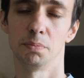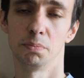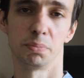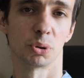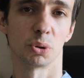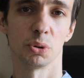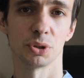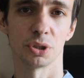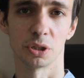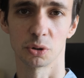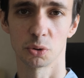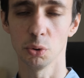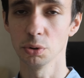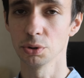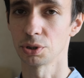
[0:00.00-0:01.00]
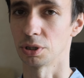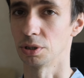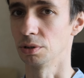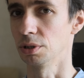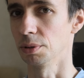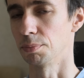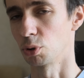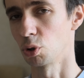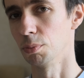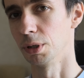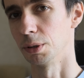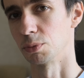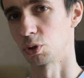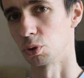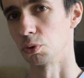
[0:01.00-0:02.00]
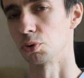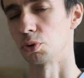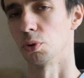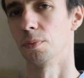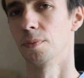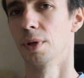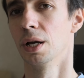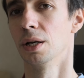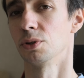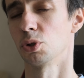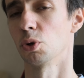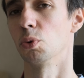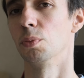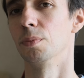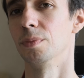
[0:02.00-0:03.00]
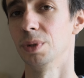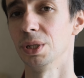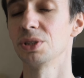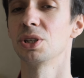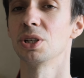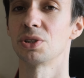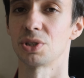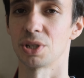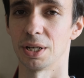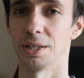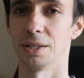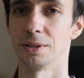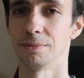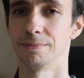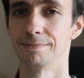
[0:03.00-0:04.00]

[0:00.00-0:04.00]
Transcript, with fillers: pros and cons and the problems also. So let's get started.